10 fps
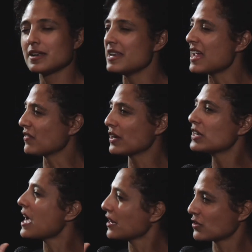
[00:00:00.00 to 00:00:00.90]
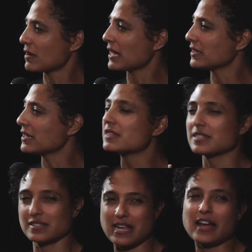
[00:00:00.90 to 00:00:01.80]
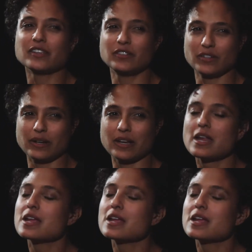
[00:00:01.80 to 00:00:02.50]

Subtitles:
Never, not directly. This is how you do it.